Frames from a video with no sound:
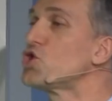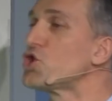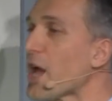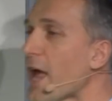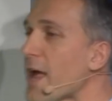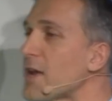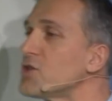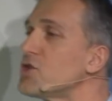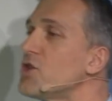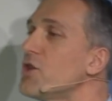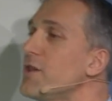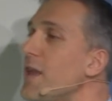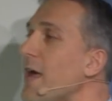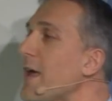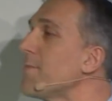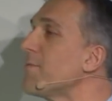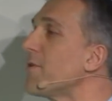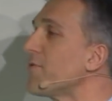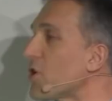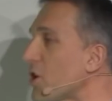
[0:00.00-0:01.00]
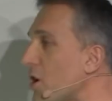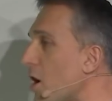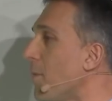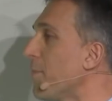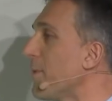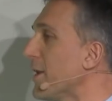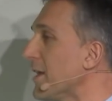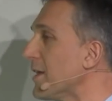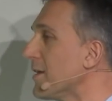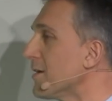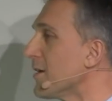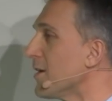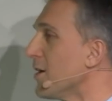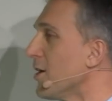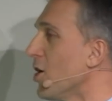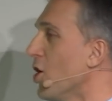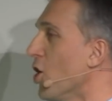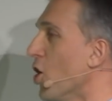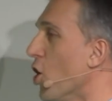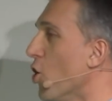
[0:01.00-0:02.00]
change the name of the company.
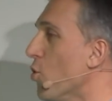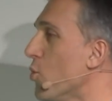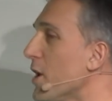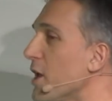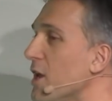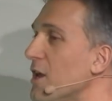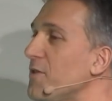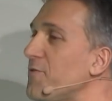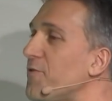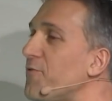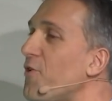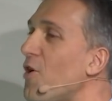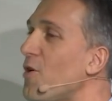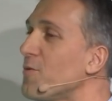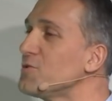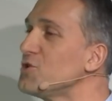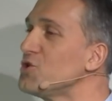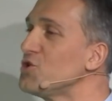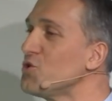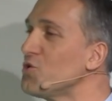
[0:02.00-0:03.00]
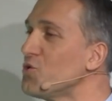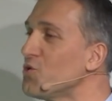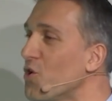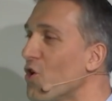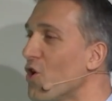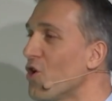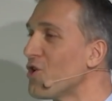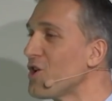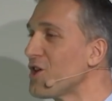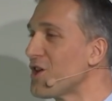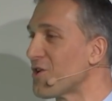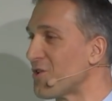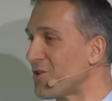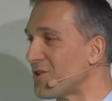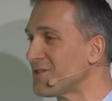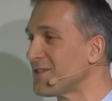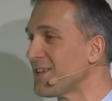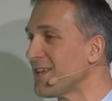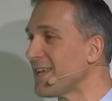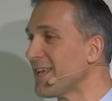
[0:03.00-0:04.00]
We informed you early
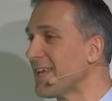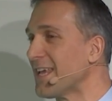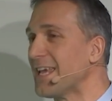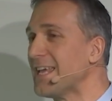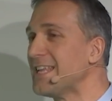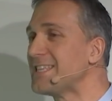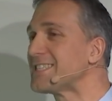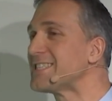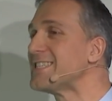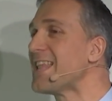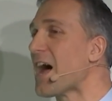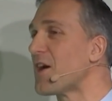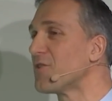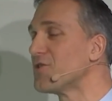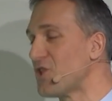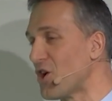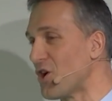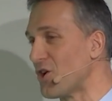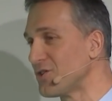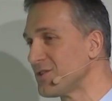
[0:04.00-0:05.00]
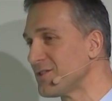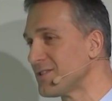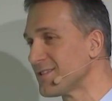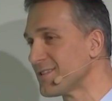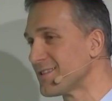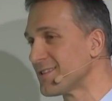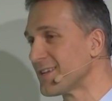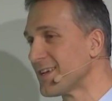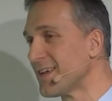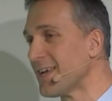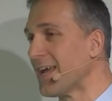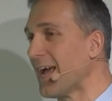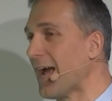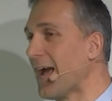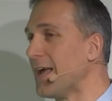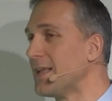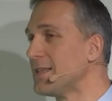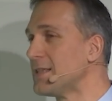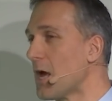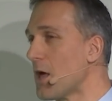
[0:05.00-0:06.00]
on, it's now done.
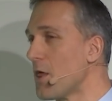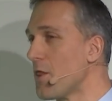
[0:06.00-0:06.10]
And